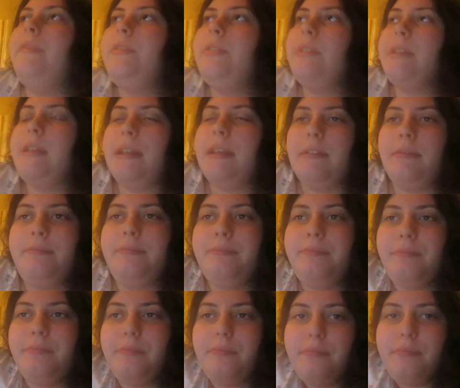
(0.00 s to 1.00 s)
So yeah,
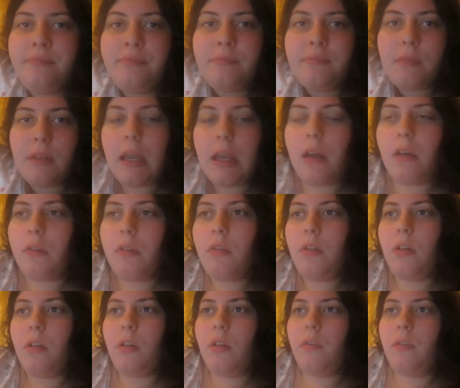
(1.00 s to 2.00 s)
I'll
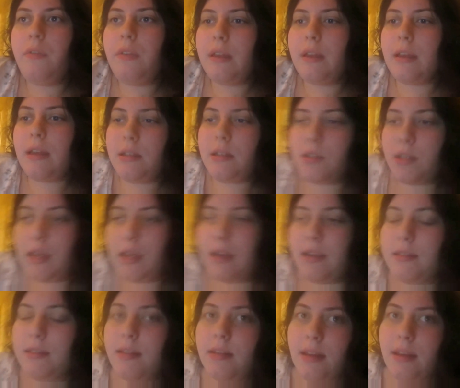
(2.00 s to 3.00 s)
hopefully catch you
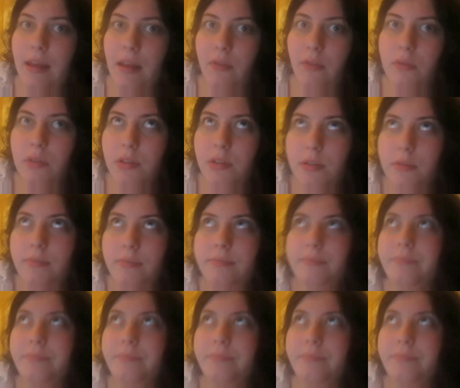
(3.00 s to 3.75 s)
guys in the council.